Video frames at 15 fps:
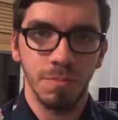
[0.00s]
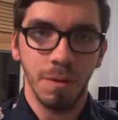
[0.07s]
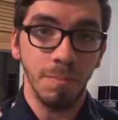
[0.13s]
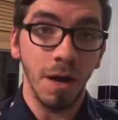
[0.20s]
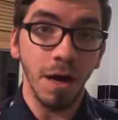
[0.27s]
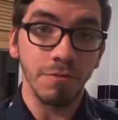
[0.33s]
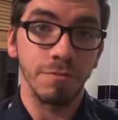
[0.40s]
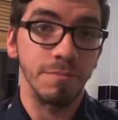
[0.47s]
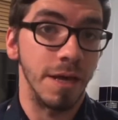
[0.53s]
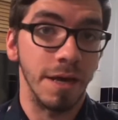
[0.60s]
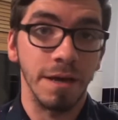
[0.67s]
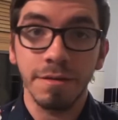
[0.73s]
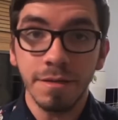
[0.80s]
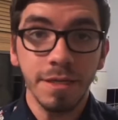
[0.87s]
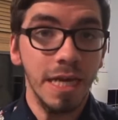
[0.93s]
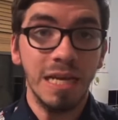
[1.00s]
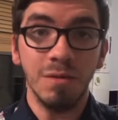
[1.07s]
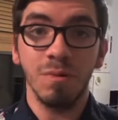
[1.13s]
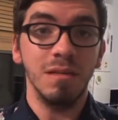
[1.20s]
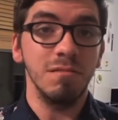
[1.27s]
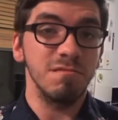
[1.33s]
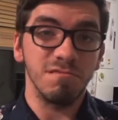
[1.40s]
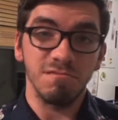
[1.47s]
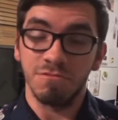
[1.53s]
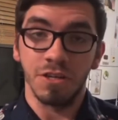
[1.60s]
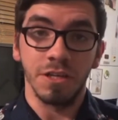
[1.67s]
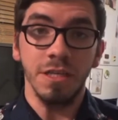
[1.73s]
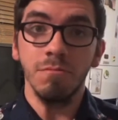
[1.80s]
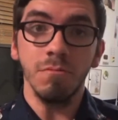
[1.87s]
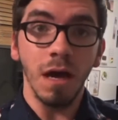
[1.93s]
apart from that it went
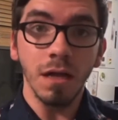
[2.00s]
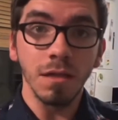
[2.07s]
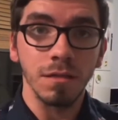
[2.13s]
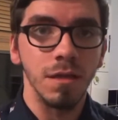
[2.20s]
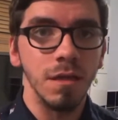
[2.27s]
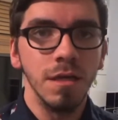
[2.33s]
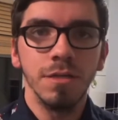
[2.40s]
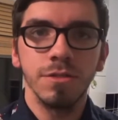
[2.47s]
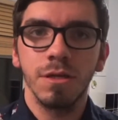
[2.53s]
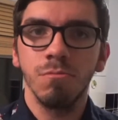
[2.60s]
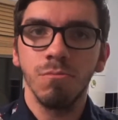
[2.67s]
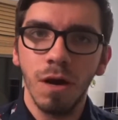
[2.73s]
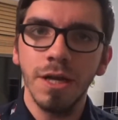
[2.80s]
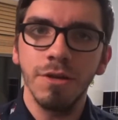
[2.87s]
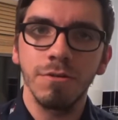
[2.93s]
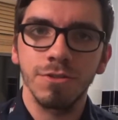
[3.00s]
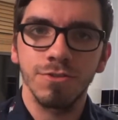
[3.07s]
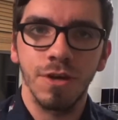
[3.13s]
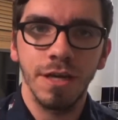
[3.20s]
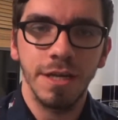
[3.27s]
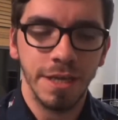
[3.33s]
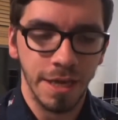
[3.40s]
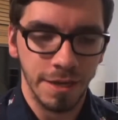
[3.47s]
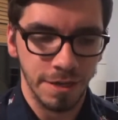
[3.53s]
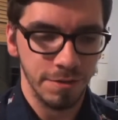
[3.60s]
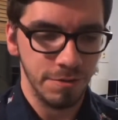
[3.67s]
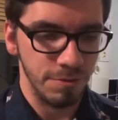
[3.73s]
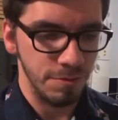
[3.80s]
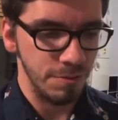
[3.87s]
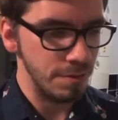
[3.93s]
really well so why not try it again I
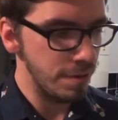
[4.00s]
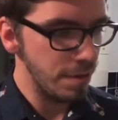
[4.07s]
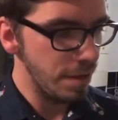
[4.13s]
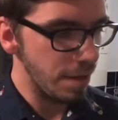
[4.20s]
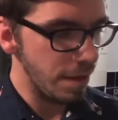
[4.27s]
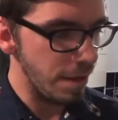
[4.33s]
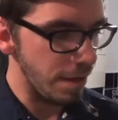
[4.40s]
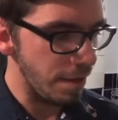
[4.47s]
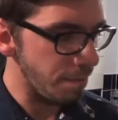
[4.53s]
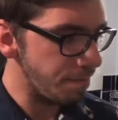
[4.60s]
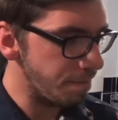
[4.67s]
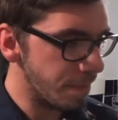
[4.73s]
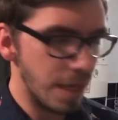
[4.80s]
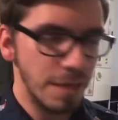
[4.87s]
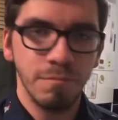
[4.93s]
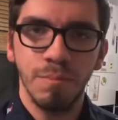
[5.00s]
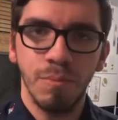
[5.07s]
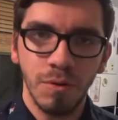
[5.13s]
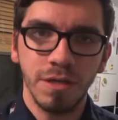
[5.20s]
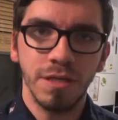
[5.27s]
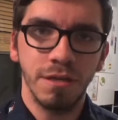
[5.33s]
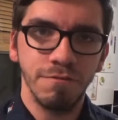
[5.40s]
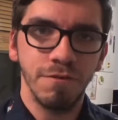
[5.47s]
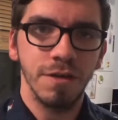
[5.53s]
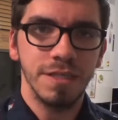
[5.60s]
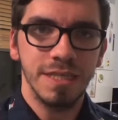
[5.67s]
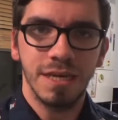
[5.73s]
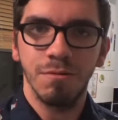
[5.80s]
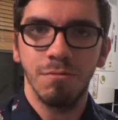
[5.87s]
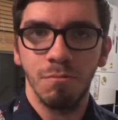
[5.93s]
thought. Um, I'm probably going to
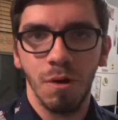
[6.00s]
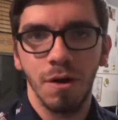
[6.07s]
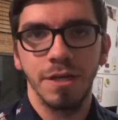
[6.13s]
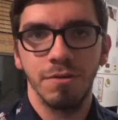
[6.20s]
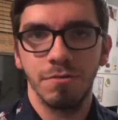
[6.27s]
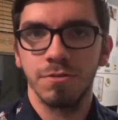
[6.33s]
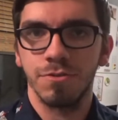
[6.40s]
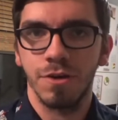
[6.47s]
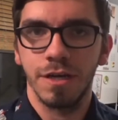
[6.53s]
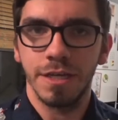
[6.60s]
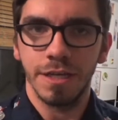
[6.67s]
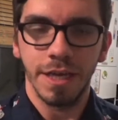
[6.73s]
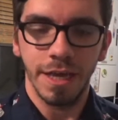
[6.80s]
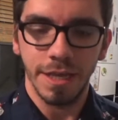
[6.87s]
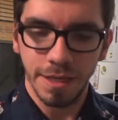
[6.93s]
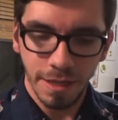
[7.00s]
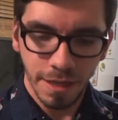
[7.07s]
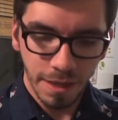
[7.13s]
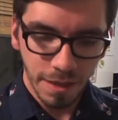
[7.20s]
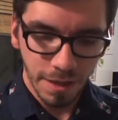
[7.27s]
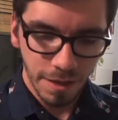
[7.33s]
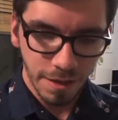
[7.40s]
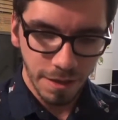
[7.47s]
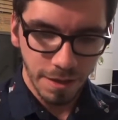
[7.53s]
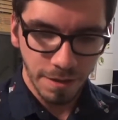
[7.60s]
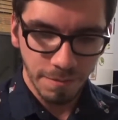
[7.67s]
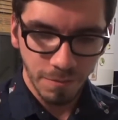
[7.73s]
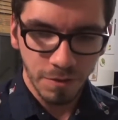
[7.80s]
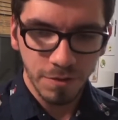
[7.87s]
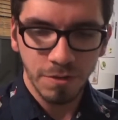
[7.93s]
find out why not try it again
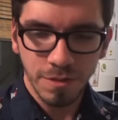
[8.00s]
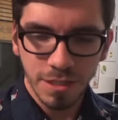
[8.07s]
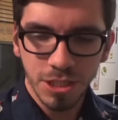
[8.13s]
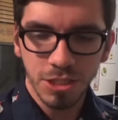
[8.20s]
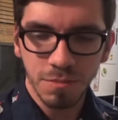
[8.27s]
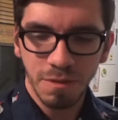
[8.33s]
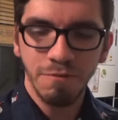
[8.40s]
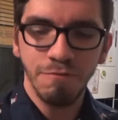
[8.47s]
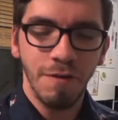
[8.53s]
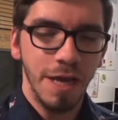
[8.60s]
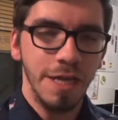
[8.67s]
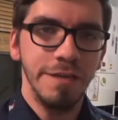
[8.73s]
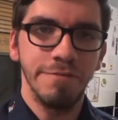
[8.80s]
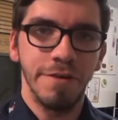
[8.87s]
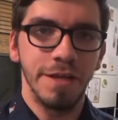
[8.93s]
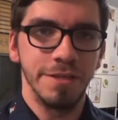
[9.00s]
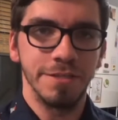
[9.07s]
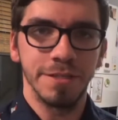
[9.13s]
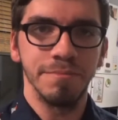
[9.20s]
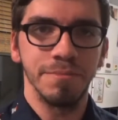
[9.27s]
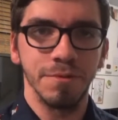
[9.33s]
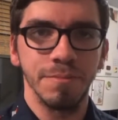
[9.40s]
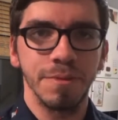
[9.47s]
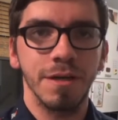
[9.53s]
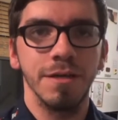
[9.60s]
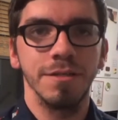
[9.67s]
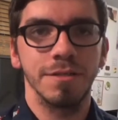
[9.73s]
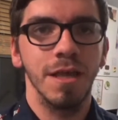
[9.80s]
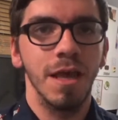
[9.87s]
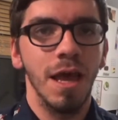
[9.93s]
um, although this should be fairly, fairly simple
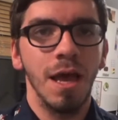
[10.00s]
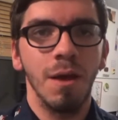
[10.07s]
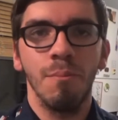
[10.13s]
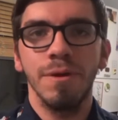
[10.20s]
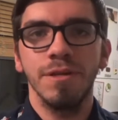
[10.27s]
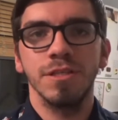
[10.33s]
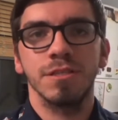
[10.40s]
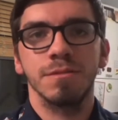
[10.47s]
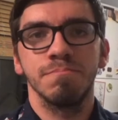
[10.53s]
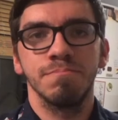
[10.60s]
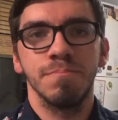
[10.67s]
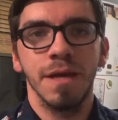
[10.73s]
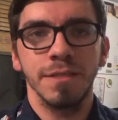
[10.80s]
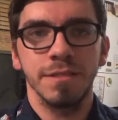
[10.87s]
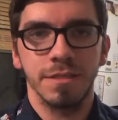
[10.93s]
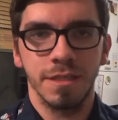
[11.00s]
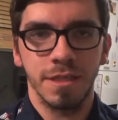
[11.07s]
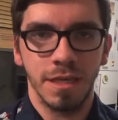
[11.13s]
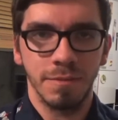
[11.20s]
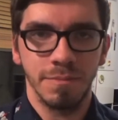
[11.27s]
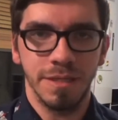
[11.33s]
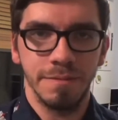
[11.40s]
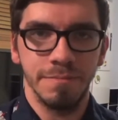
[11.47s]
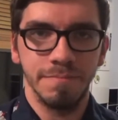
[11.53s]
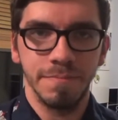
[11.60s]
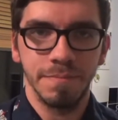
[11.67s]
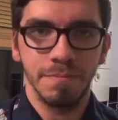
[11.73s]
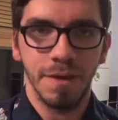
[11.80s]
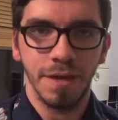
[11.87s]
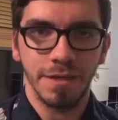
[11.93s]
because we're just basically going to be
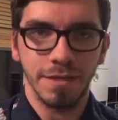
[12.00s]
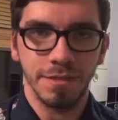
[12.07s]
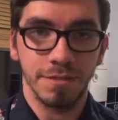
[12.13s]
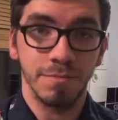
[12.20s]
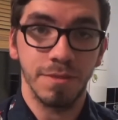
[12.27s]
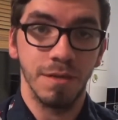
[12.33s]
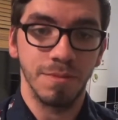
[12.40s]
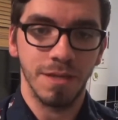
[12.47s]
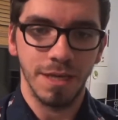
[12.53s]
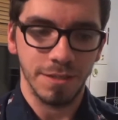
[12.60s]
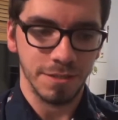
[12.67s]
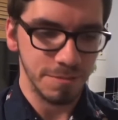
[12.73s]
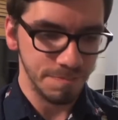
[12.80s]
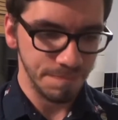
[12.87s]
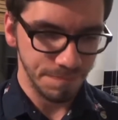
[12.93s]
baking some cupcakes.